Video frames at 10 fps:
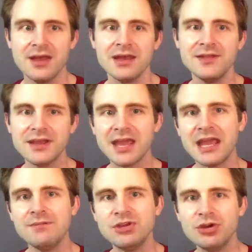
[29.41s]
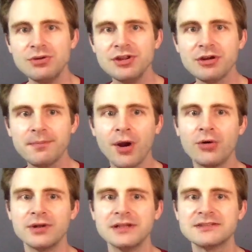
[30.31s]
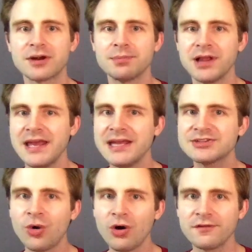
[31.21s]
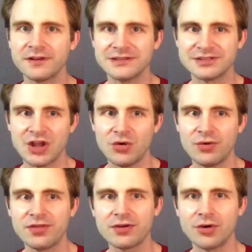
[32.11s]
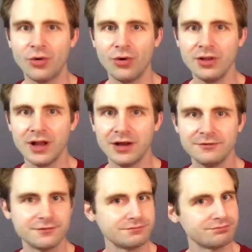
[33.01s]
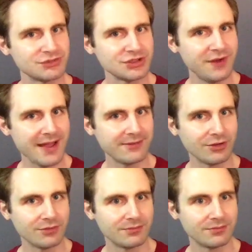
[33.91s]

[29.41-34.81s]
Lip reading: In the game, you and your opponents are playing as orphans with the goal of survival.